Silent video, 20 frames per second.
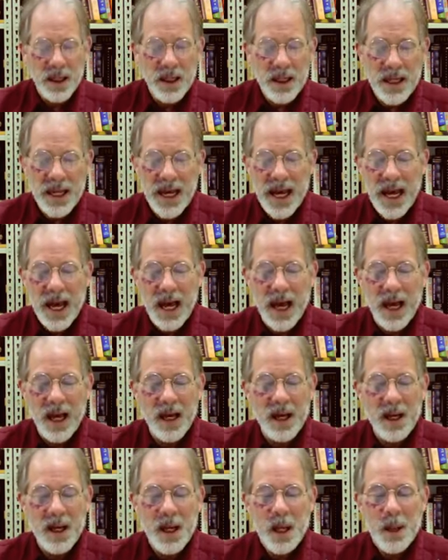Yeah,
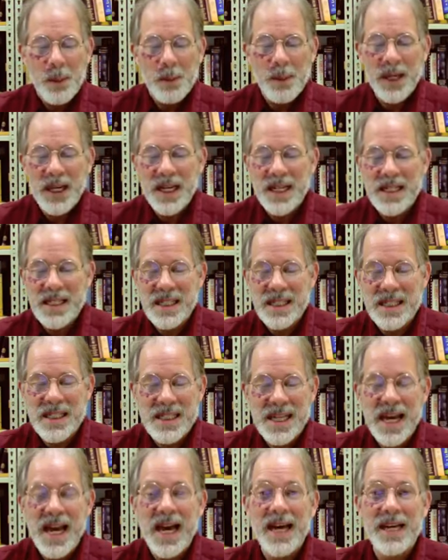because it
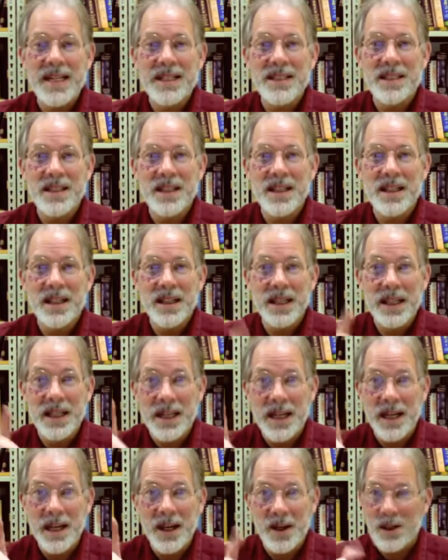says in
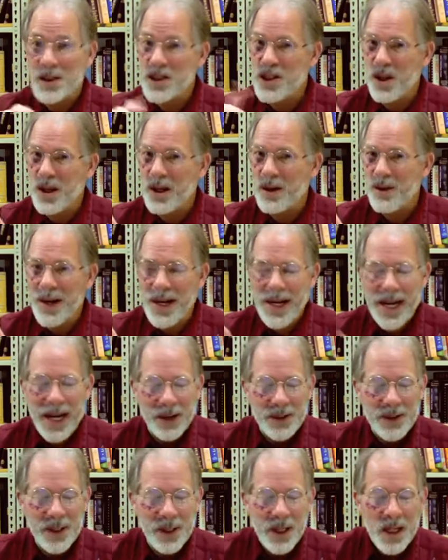here, starting right out,